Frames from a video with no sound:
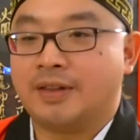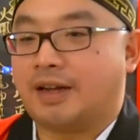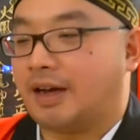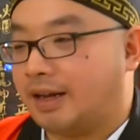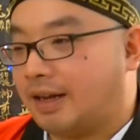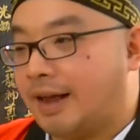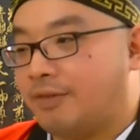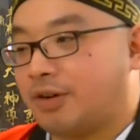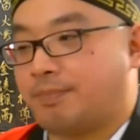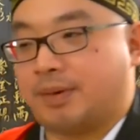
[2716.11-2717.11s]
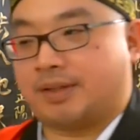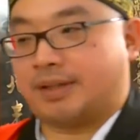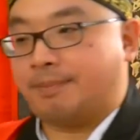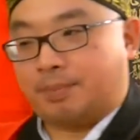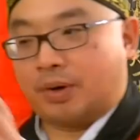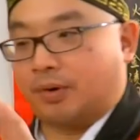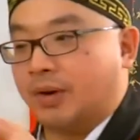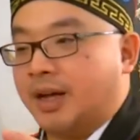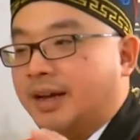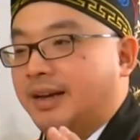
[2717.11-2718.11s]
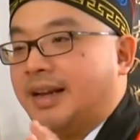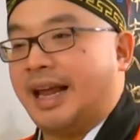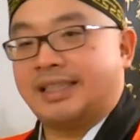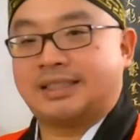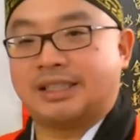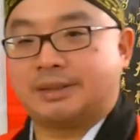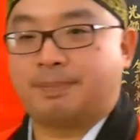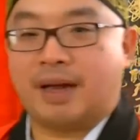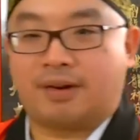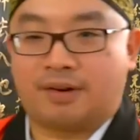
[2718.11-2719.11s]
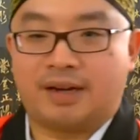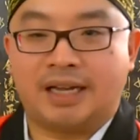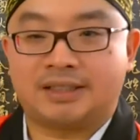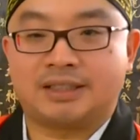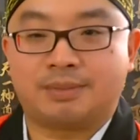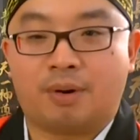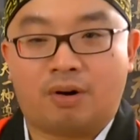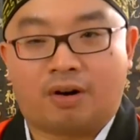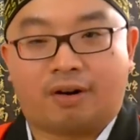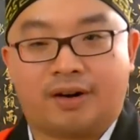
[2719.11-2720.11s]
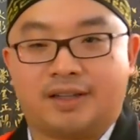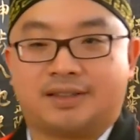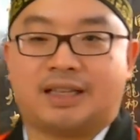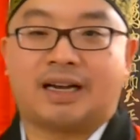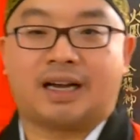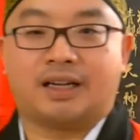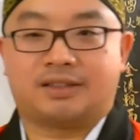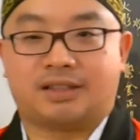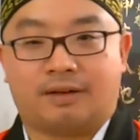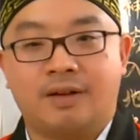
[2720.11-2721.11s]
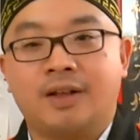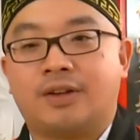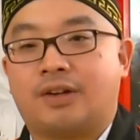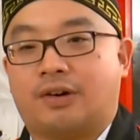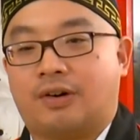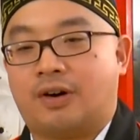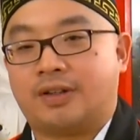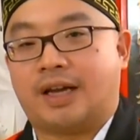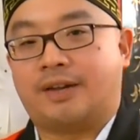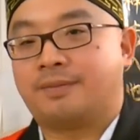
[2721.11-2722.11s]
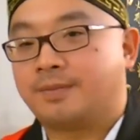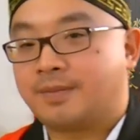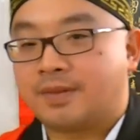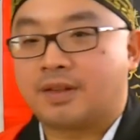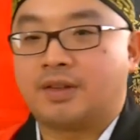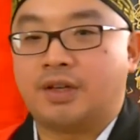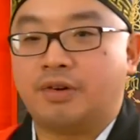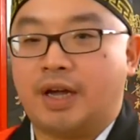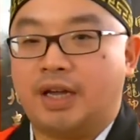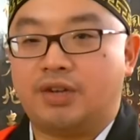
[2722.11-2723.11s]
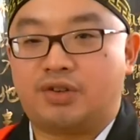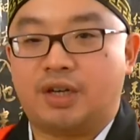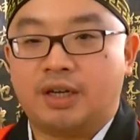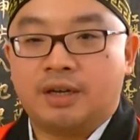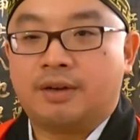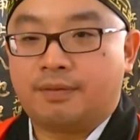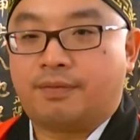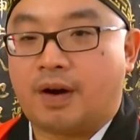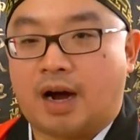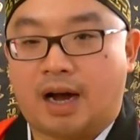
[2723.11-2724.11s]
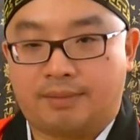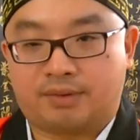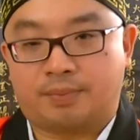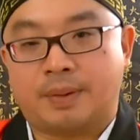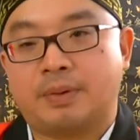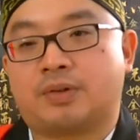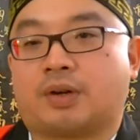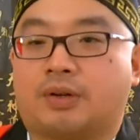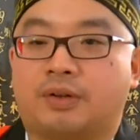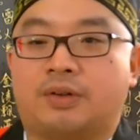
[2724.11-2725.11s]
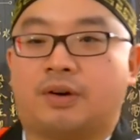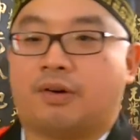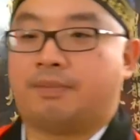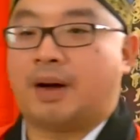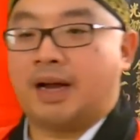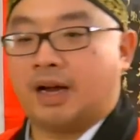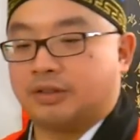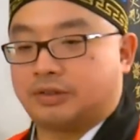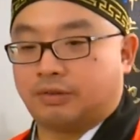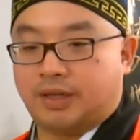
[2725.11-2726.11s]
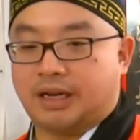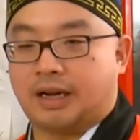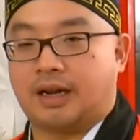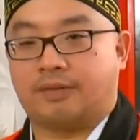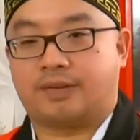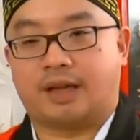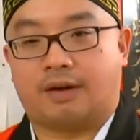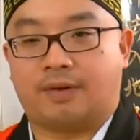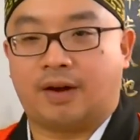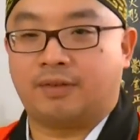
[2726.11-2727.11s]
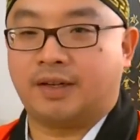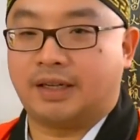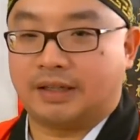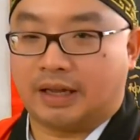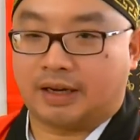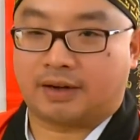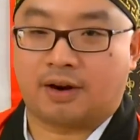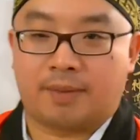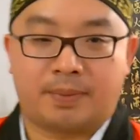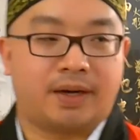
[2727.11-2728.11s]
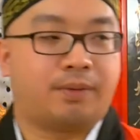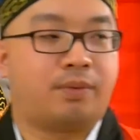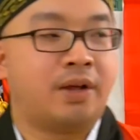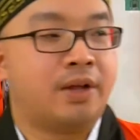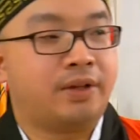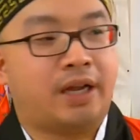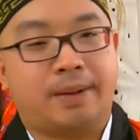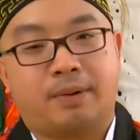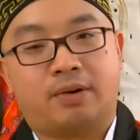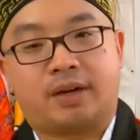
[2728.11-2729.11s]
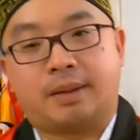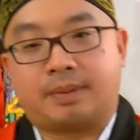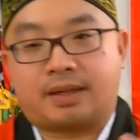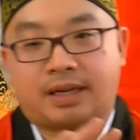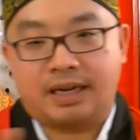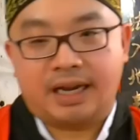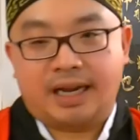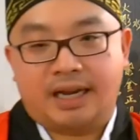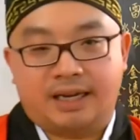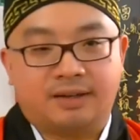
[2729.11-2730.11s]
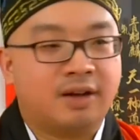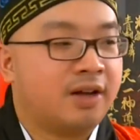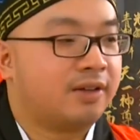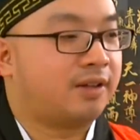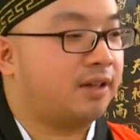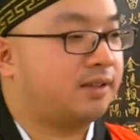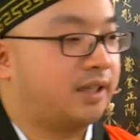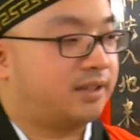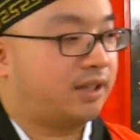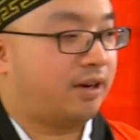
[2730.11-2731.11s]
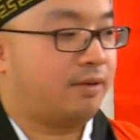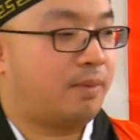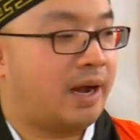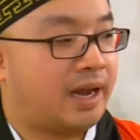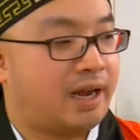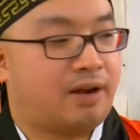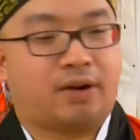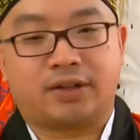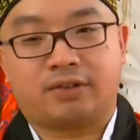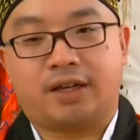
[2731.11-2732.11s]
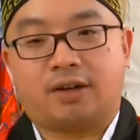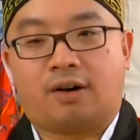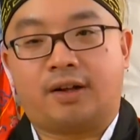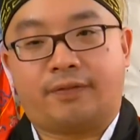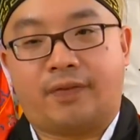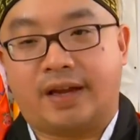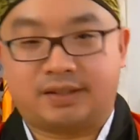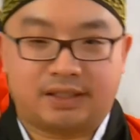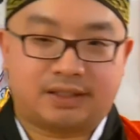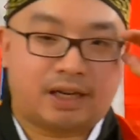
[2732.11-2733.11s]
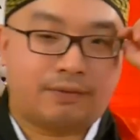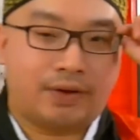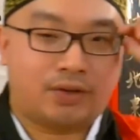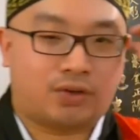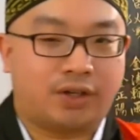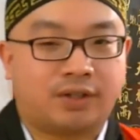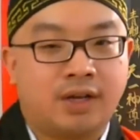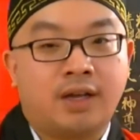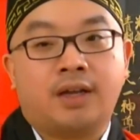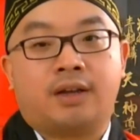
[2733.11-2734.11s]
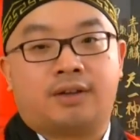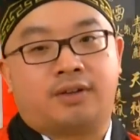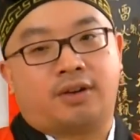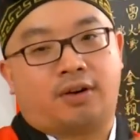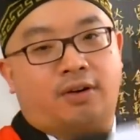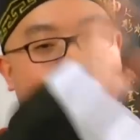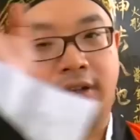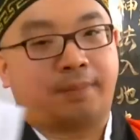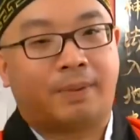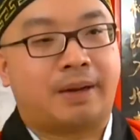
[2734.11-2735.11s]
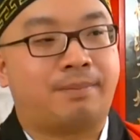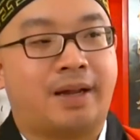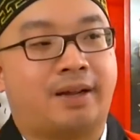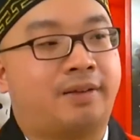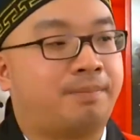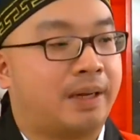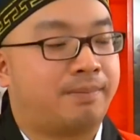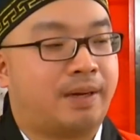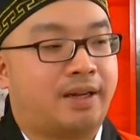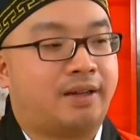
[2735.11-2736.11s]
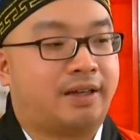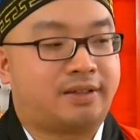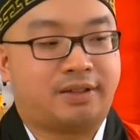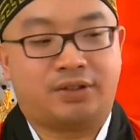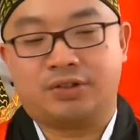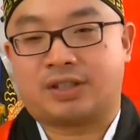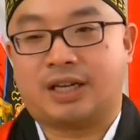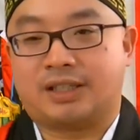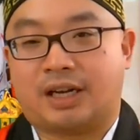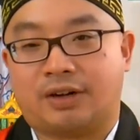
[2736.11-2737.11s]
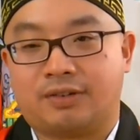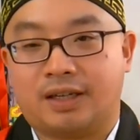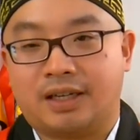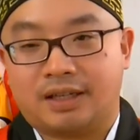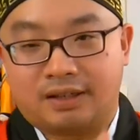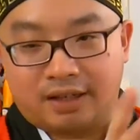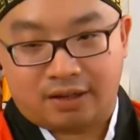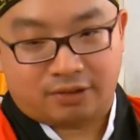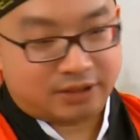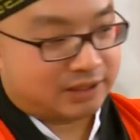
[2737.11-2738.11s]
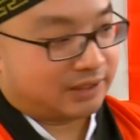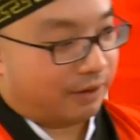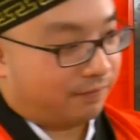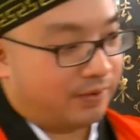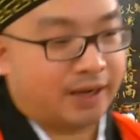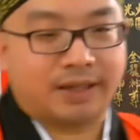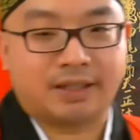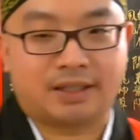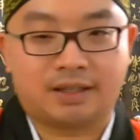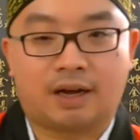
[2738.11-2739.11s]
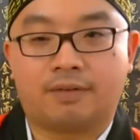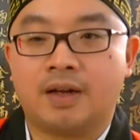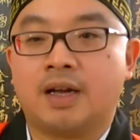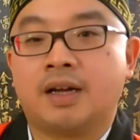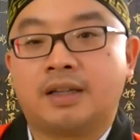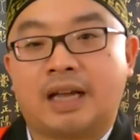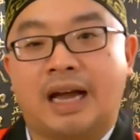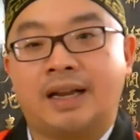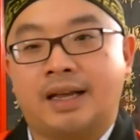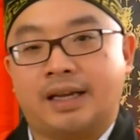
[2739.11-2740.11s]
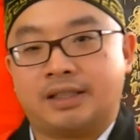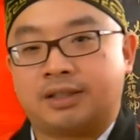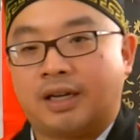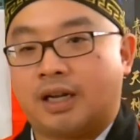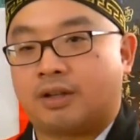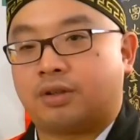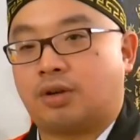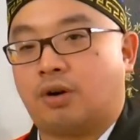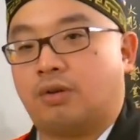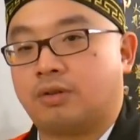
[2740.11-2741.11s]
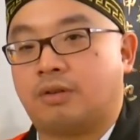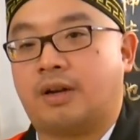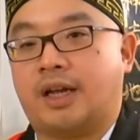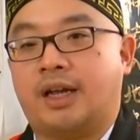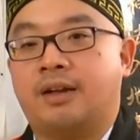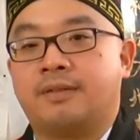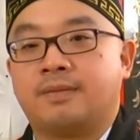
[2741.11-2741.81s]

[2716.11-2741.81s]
life should be simple. Less is better. Less is more. It's that kind of stuff. All that new agey vibe. So people start to, my house don't need a lot of stuff. I only need like a carpet, a table, keep it clean. Nothing there. Wow. I don't need all the fancy stuff. It's just, all the bling bling is useless. I only need little stuff and it's enough. That is a totally